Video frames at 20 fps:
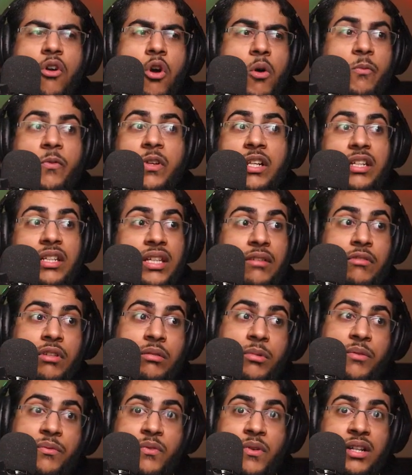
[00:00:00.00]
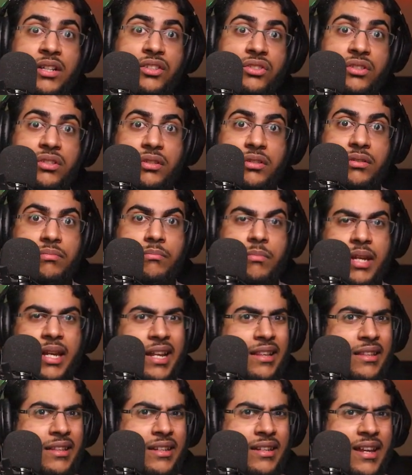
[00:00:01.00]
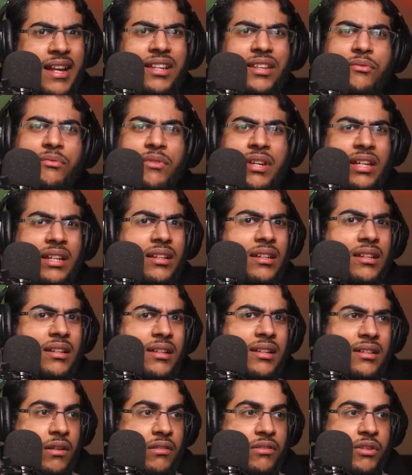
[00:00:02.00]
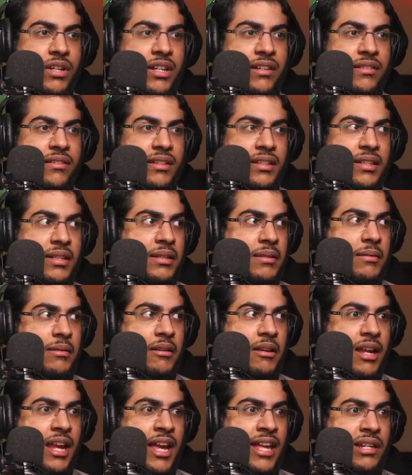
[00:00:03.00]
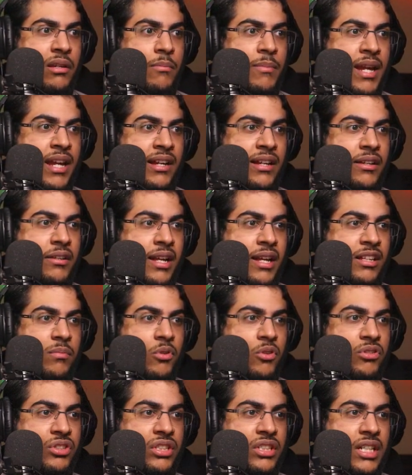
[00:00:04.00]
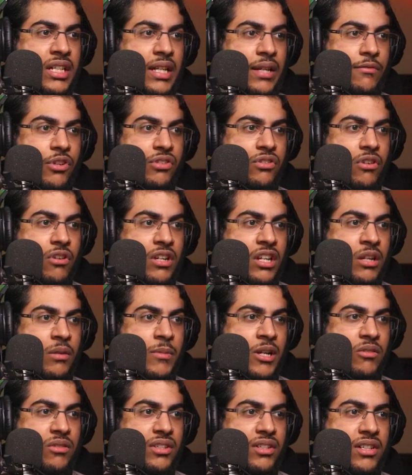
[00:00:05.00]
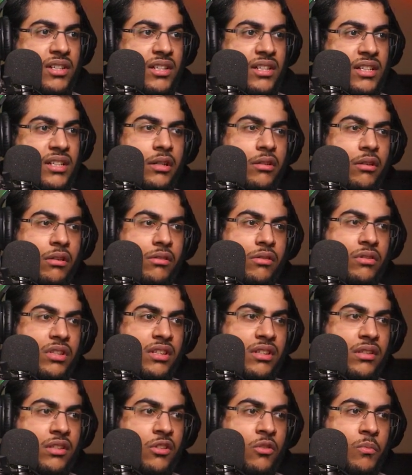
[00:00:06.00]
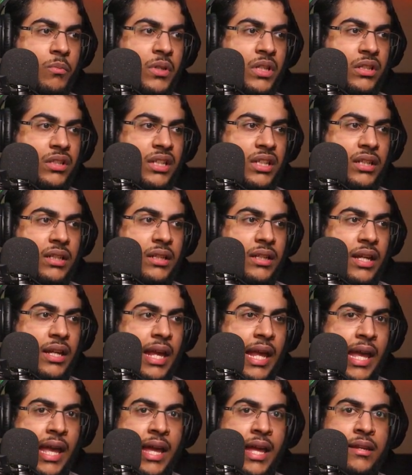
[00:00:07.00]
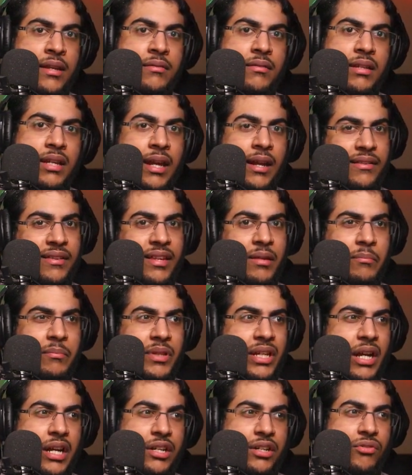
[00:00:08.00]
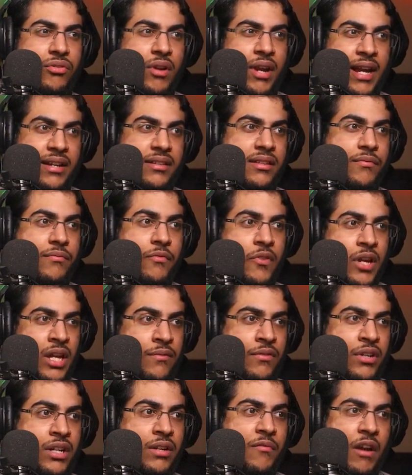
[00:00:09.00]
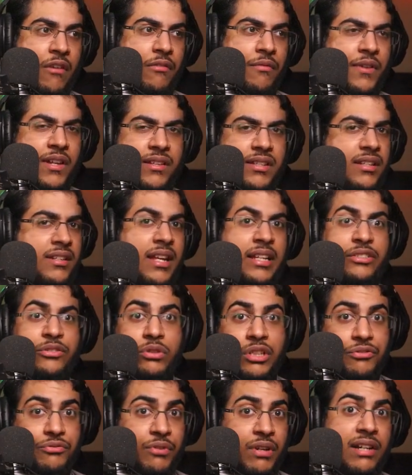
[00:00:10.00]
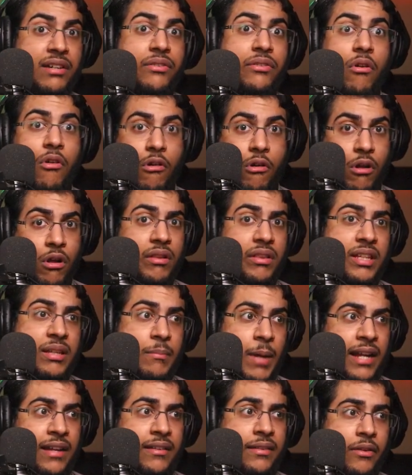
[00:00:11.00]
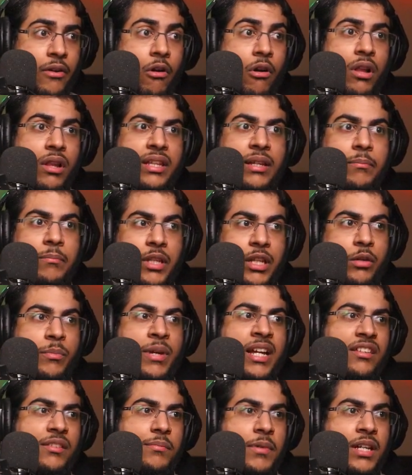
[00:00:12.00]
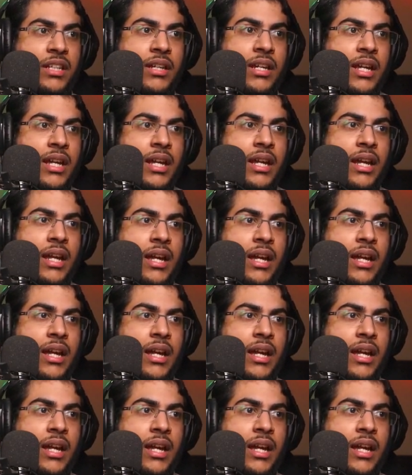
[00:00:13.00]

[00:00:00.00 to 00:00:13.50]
hopefully they will be functional in the next week. And also here's the enemy mech explosion that I was talking about. There's also this new building, and it simply attracts Wyvern very fast. It actually attracts all the mechs, all the player mechs, but